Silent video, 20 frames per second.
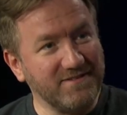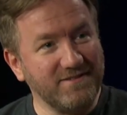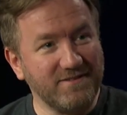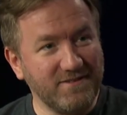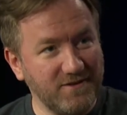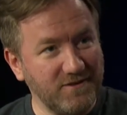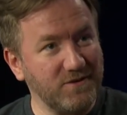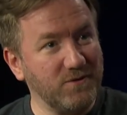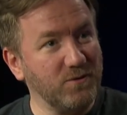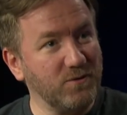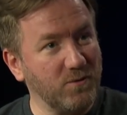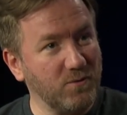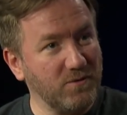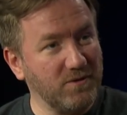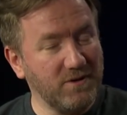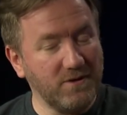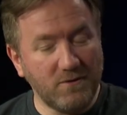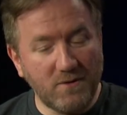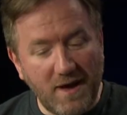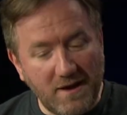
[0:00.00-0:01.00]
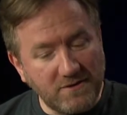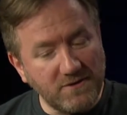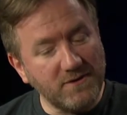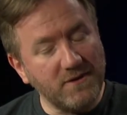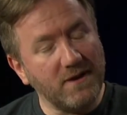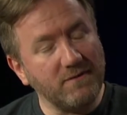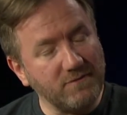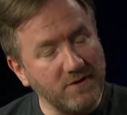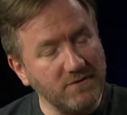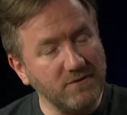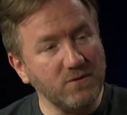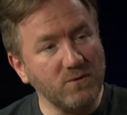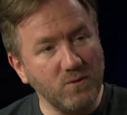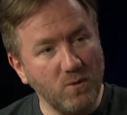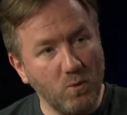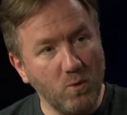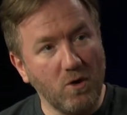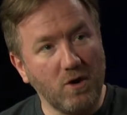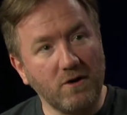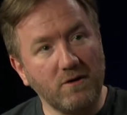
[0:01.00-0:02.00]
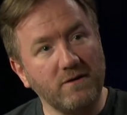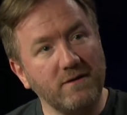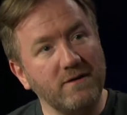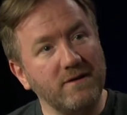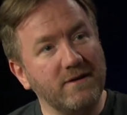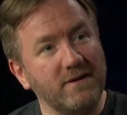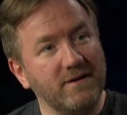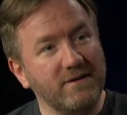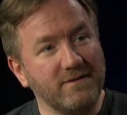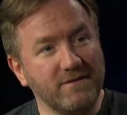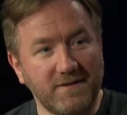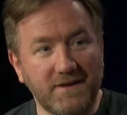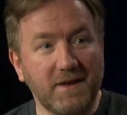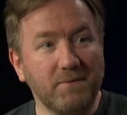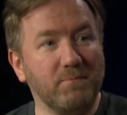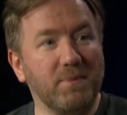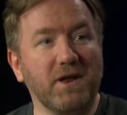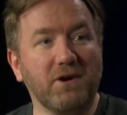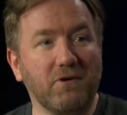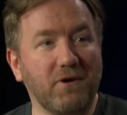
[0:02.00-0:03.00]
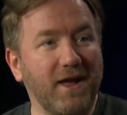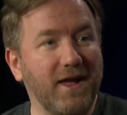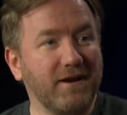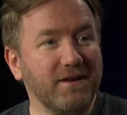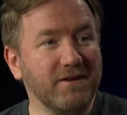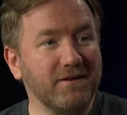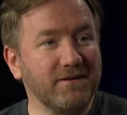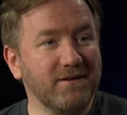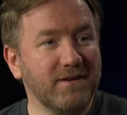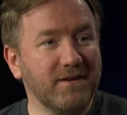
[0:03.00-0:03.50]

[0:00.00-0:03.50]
to do the, you actually have to do the work to get better at it.